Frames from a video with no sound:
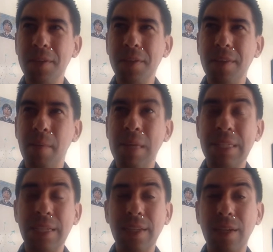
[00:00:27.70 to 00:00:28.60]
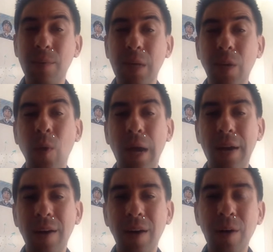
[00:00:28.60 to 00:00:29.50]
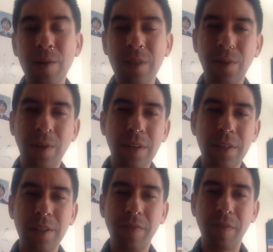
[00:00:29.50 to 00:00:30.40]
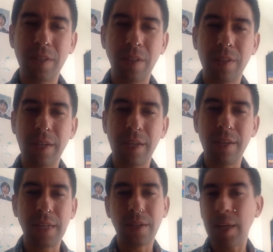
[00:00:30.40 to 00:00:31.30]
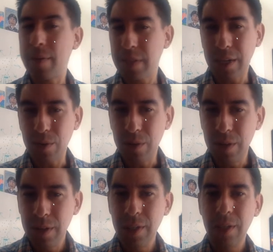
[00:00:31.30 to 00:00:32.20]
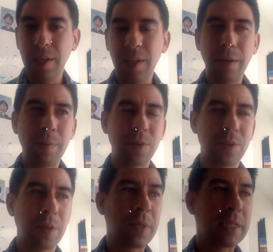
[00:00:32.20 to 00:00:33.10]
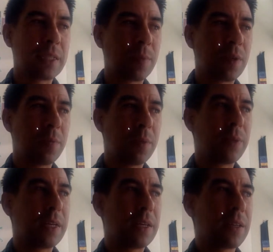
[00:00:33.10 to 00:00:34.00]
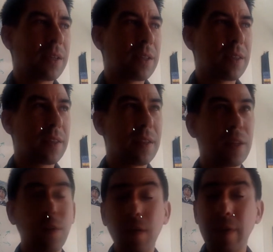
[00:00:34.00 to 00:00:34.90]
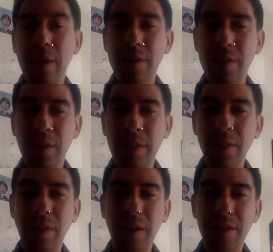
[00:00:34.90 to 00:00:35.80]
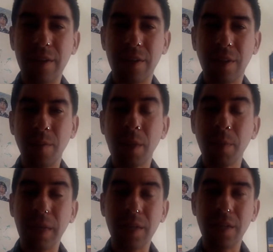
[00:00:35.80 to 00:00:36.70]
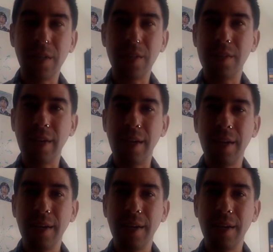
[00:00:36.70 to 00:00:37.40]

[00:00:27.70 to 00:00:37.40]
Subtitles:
basically require a host in order to facilitate their life cycle. So something similar between coronaviruses and lentiviruses on the big picture is that